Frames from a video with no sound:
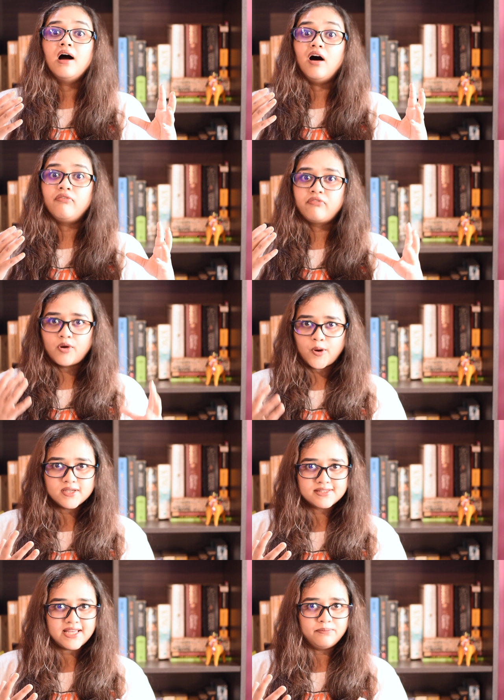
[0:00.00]
Of
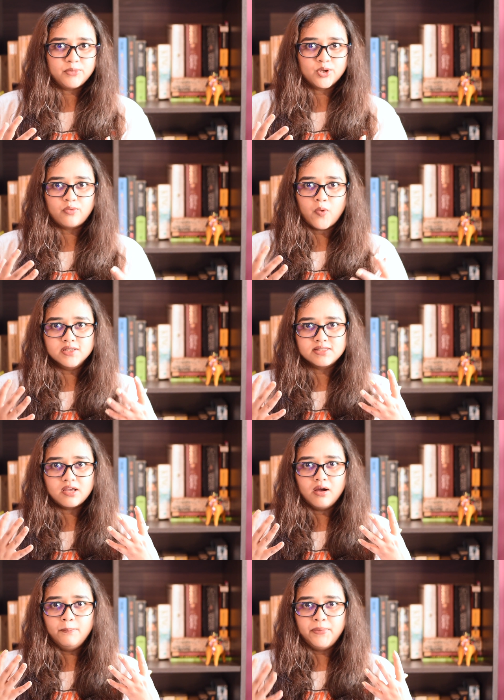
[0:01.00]
course, that book was
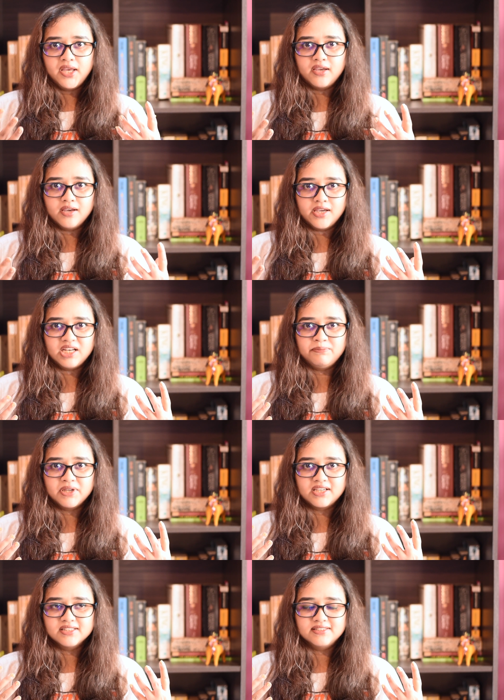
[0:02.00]
a big hit
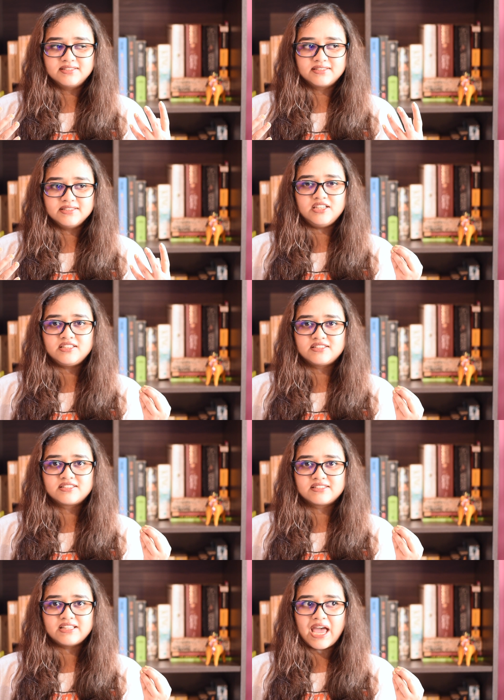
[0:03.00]
because
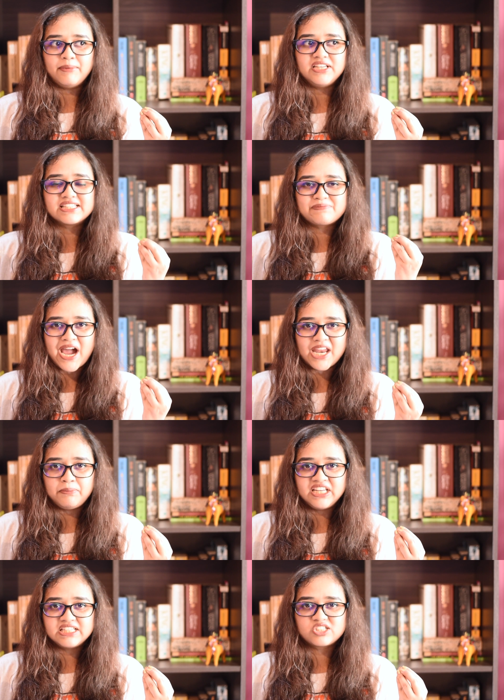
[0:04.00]
despite
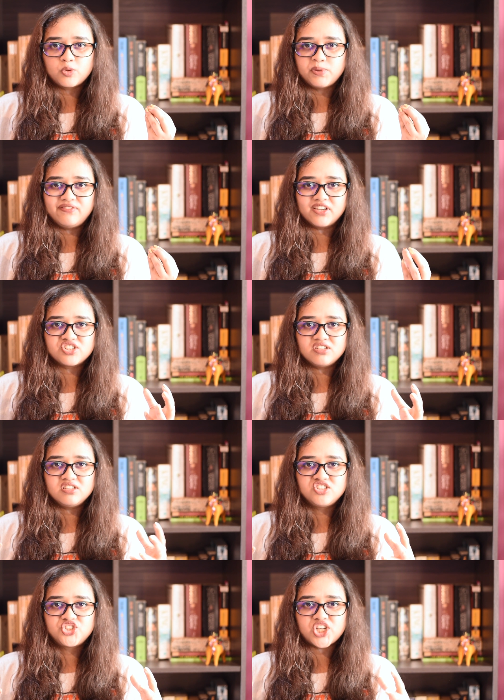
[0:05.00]
being dystopian fiction,
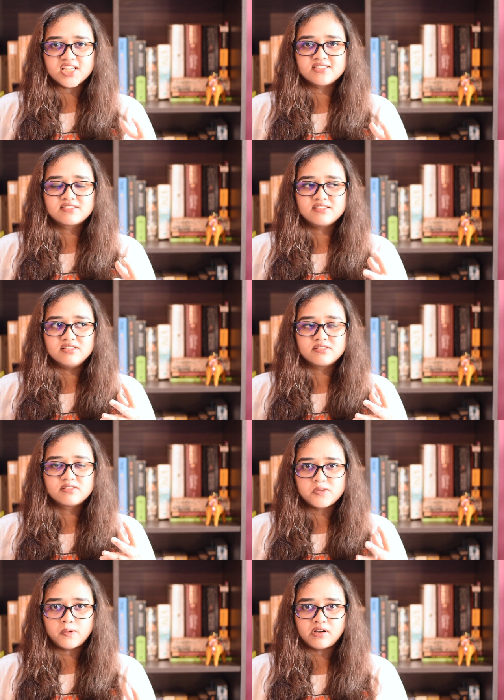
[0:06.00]
it just is
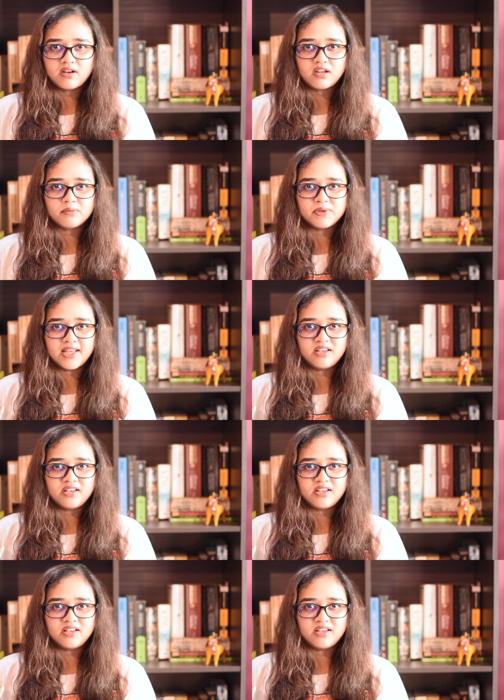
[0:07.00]
so relatable.